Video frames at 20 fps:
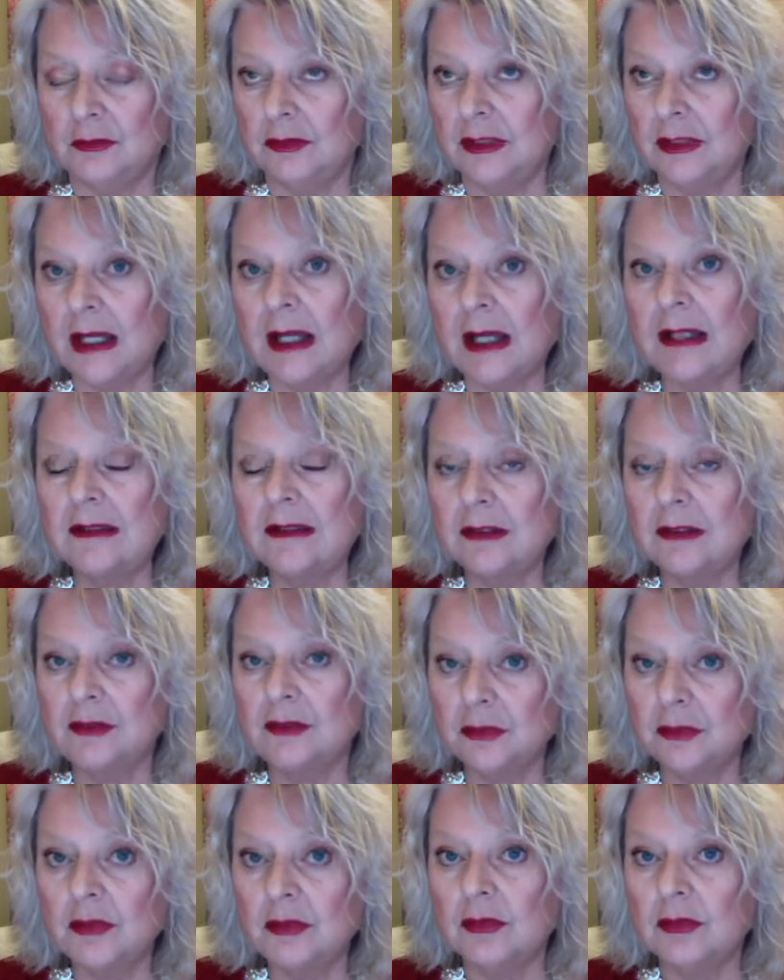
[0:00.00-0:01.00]
guided
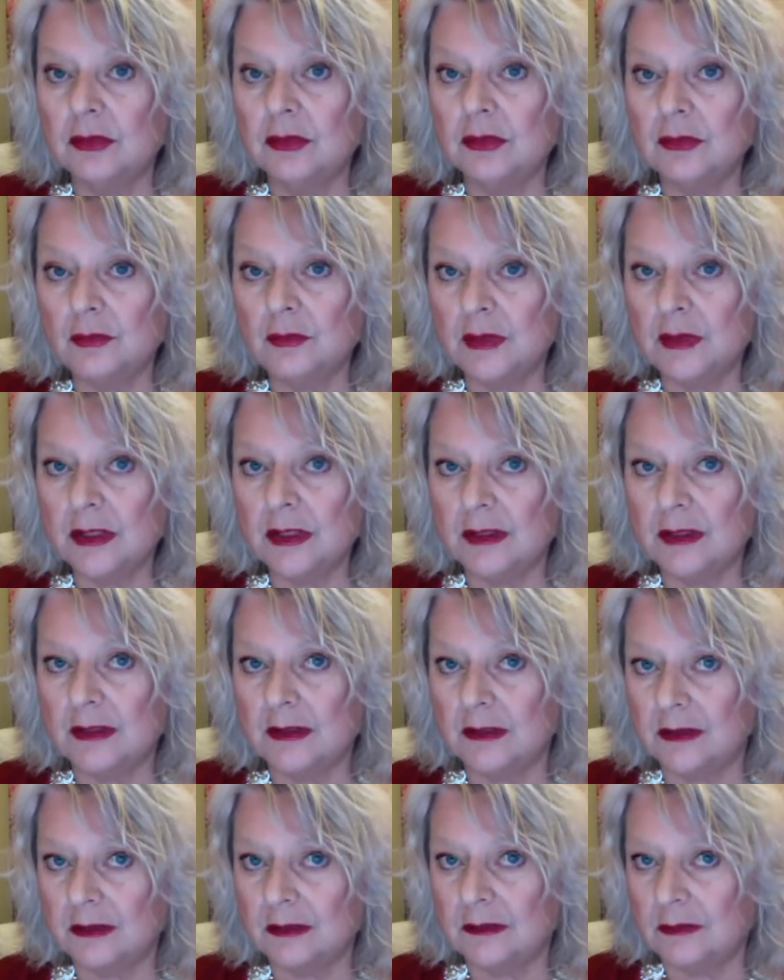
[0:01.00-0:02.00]
tour with
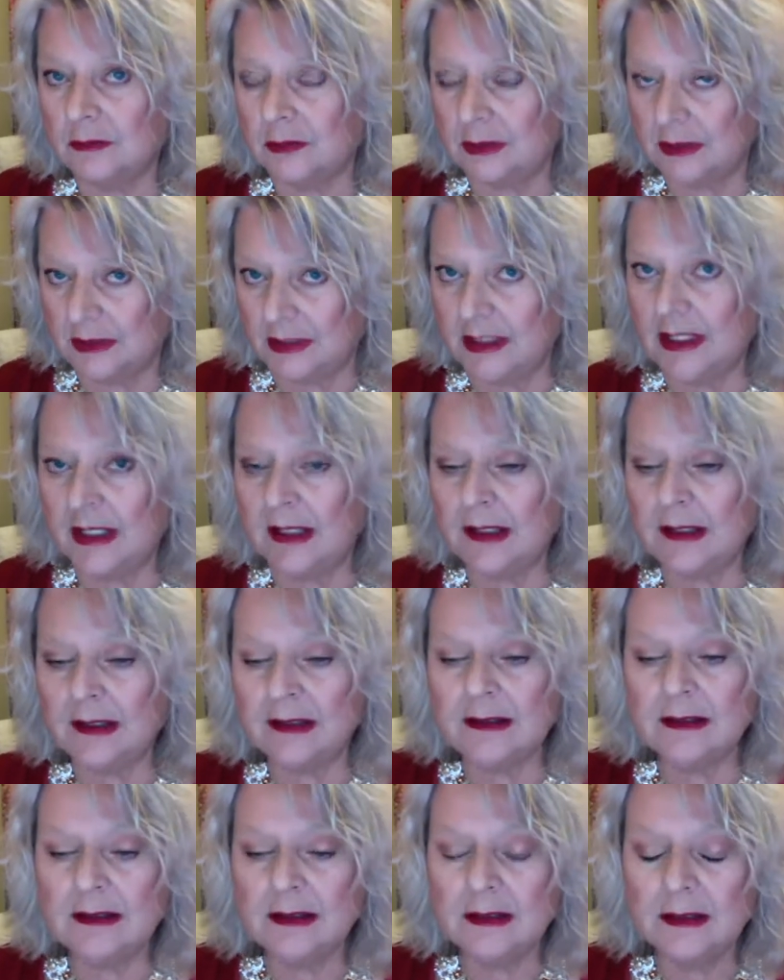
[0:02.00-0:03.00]
a
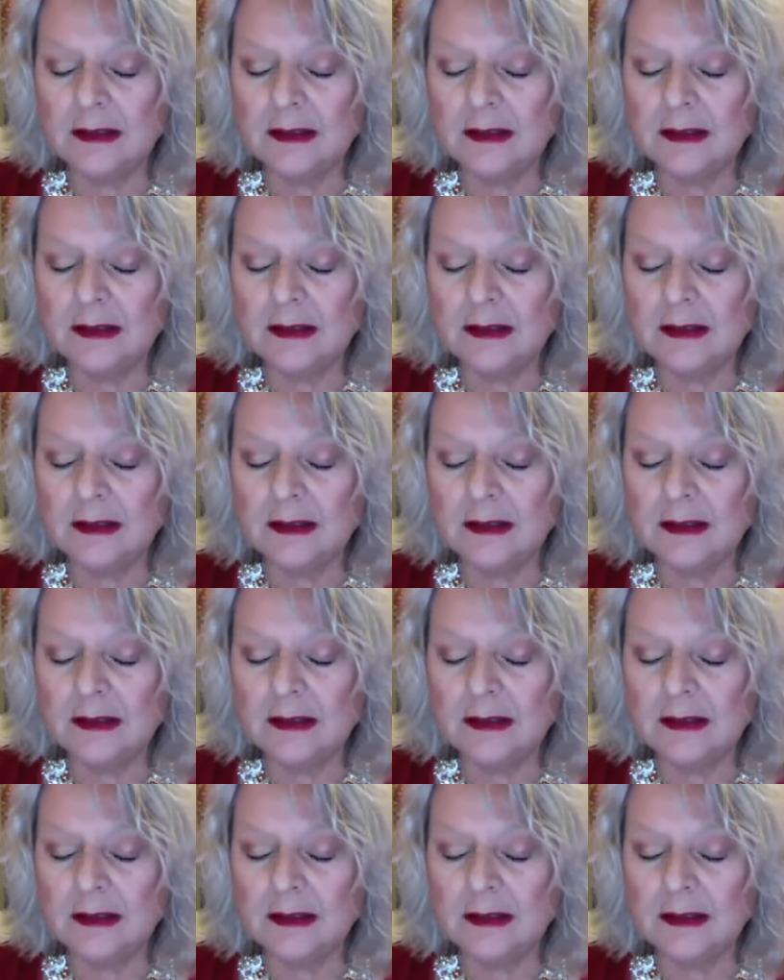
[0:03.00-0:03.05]
guide.